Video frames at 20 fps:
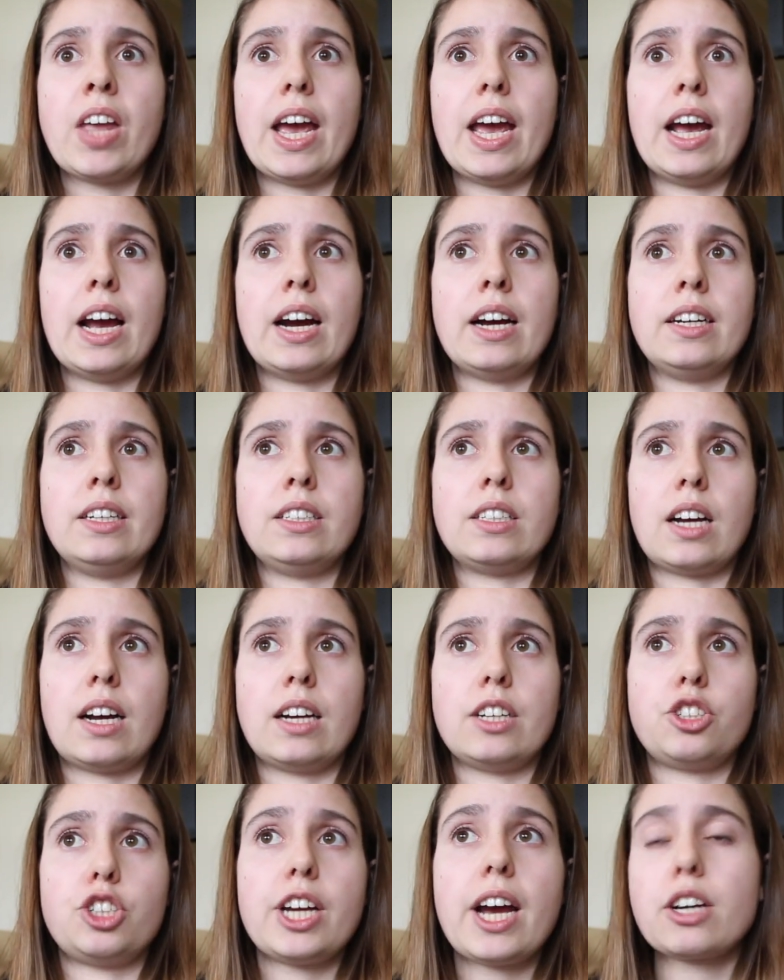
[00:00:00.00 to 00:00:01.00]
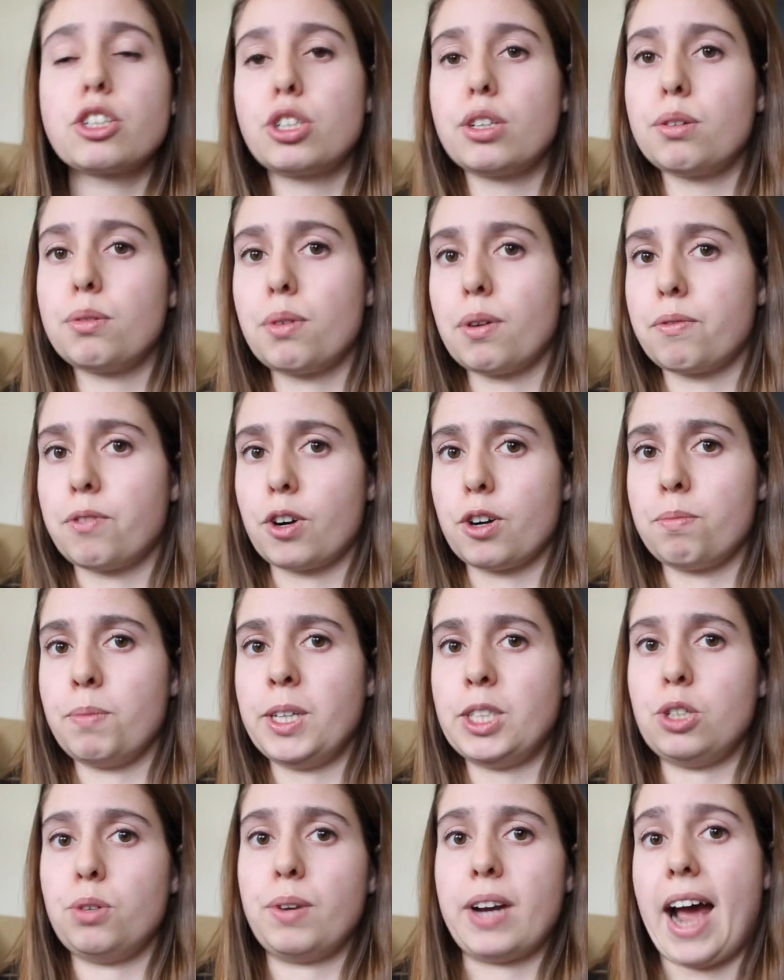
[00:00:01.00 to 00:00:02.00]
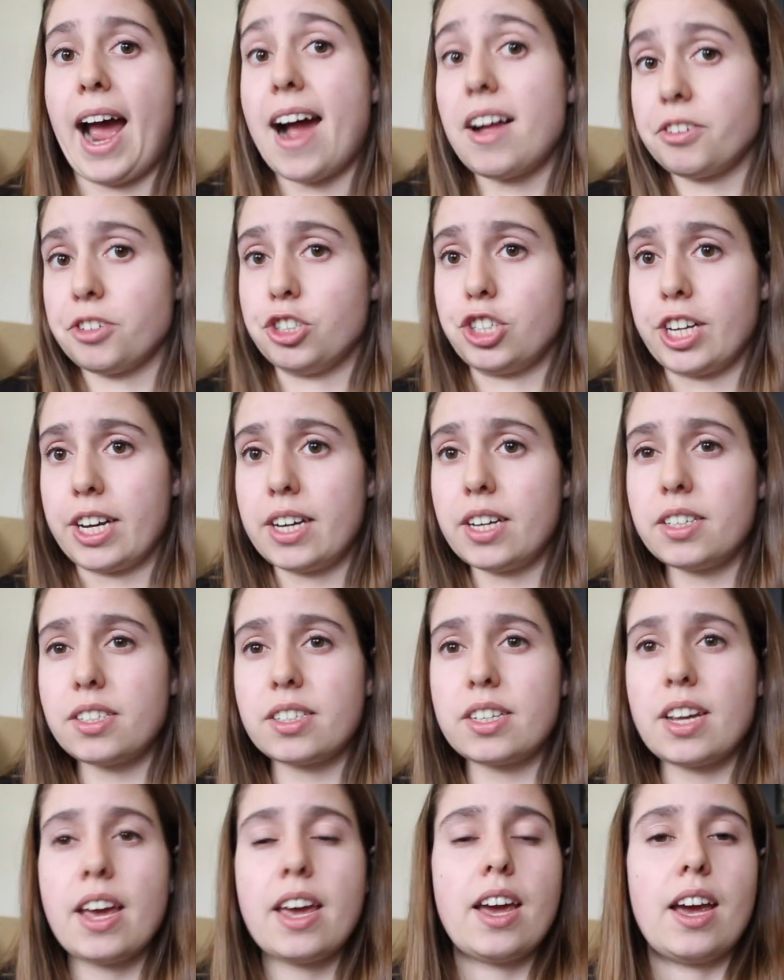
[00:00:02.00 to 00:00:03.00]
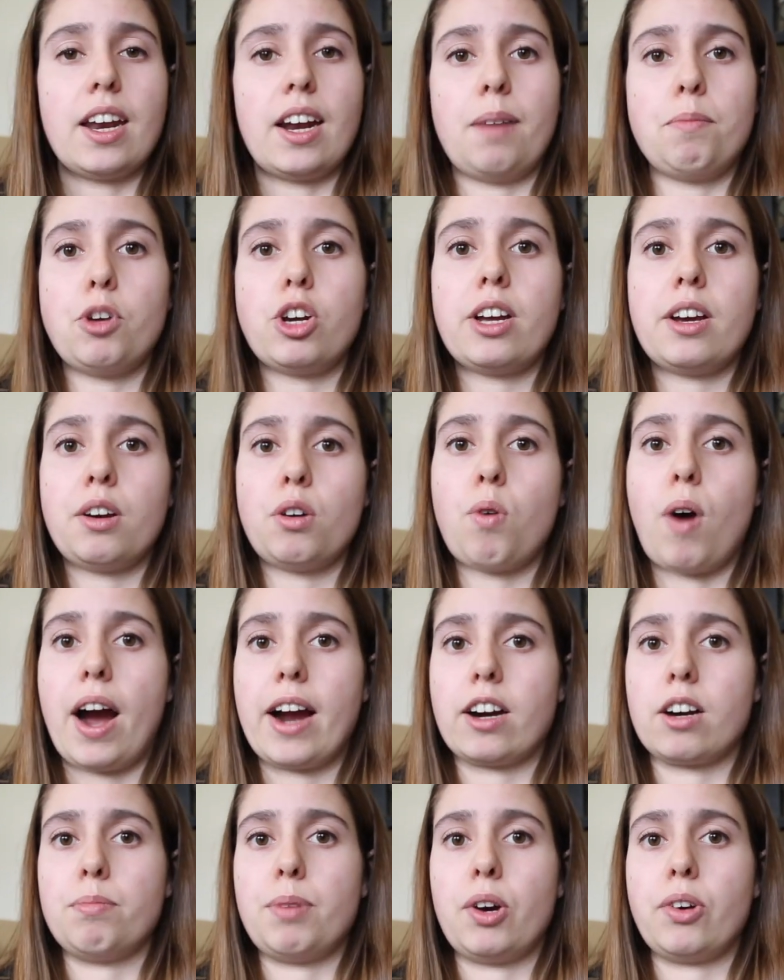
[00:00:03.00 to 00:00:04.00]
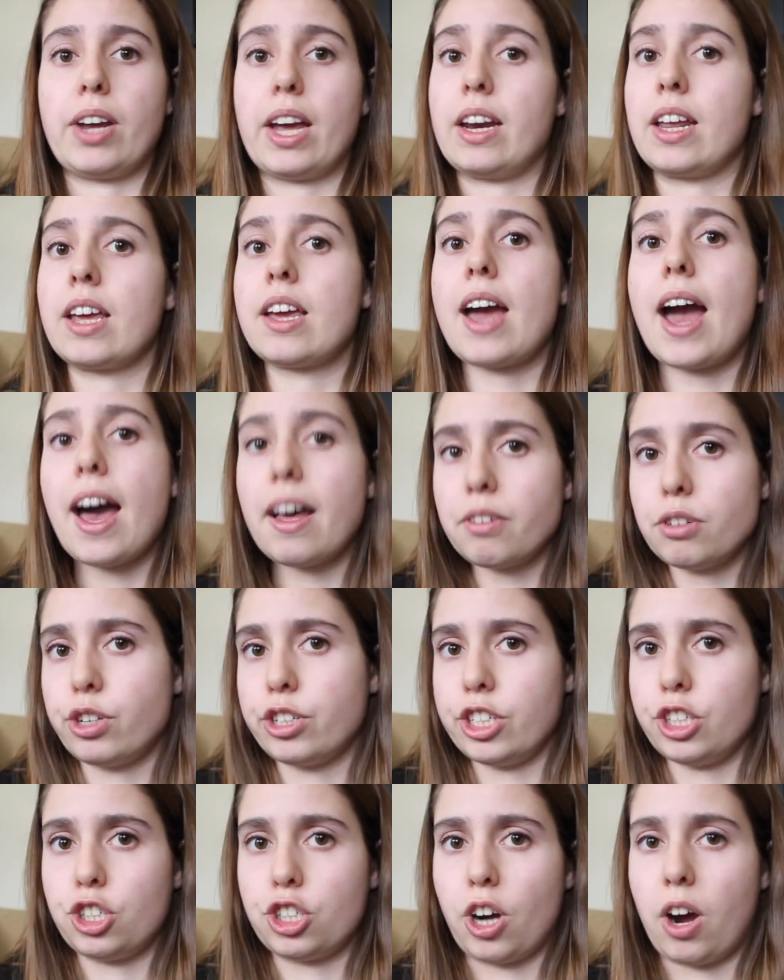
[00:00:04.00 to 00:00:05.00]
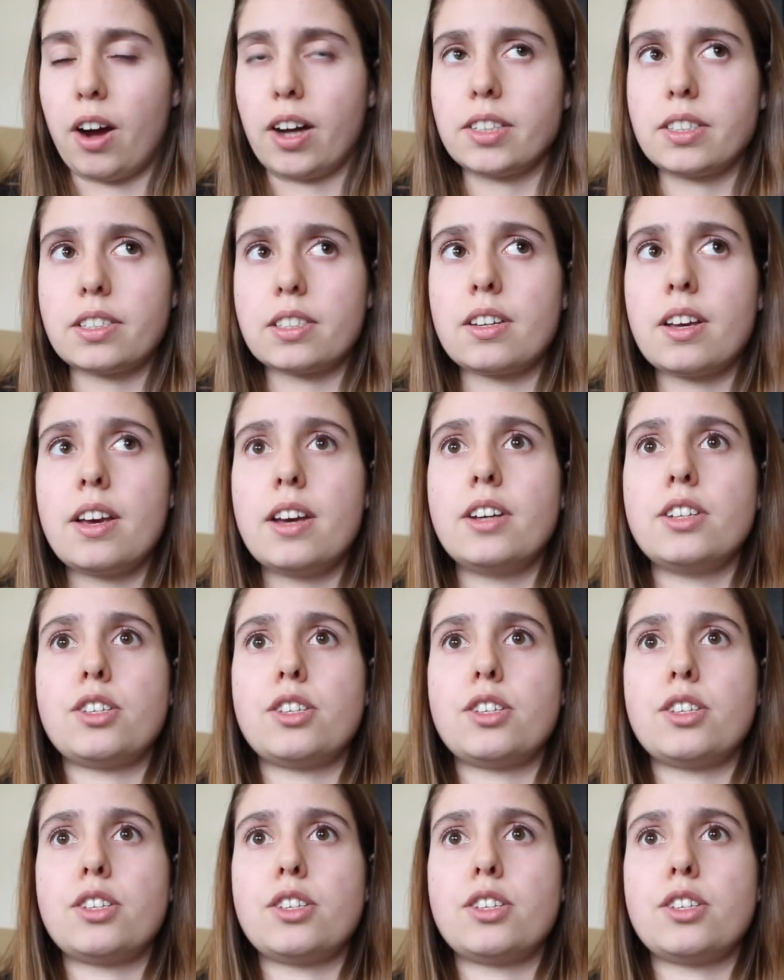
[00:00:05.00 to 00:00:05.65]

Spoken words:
And she actually referred me to an allergist, and I'm gonna inquire about getting allergy shots.